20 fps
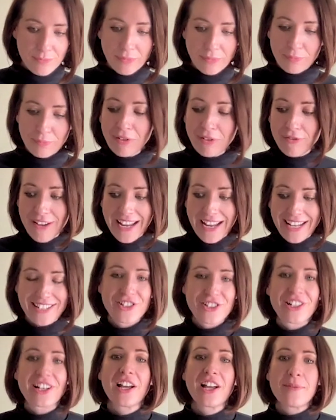
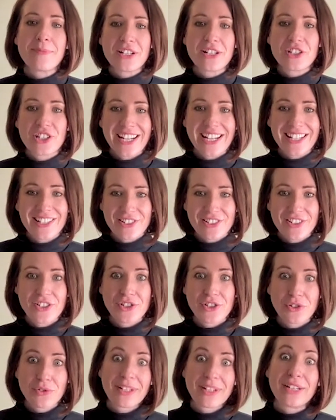prevent climate change and the
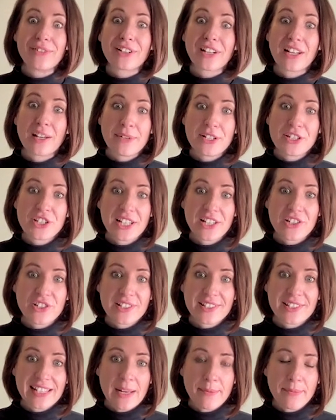degree of climate change
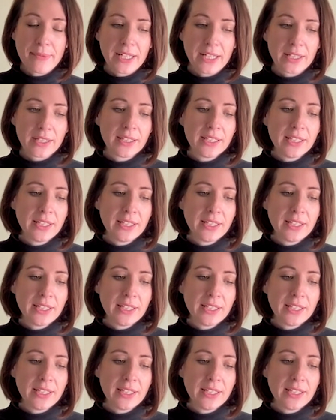that's happening,